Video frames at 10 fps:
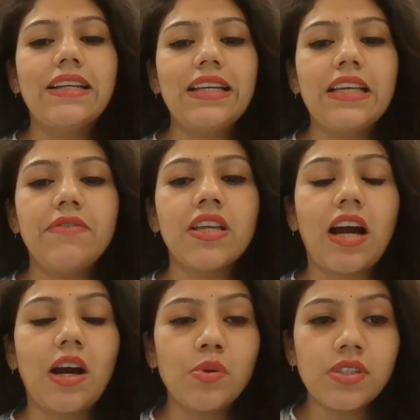
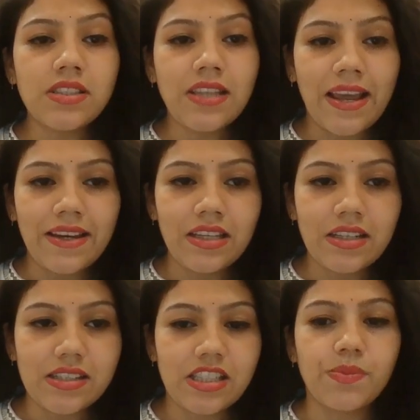delivering
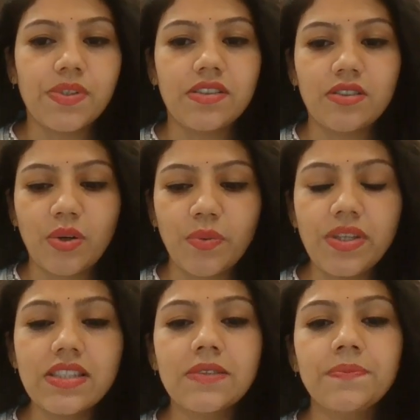outstanding customer
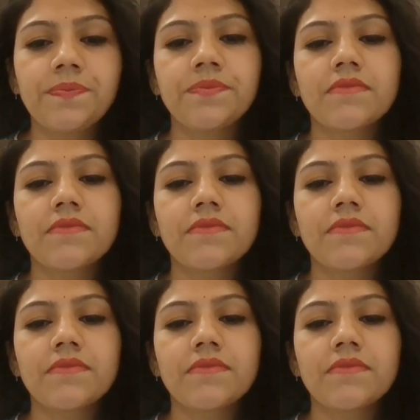service,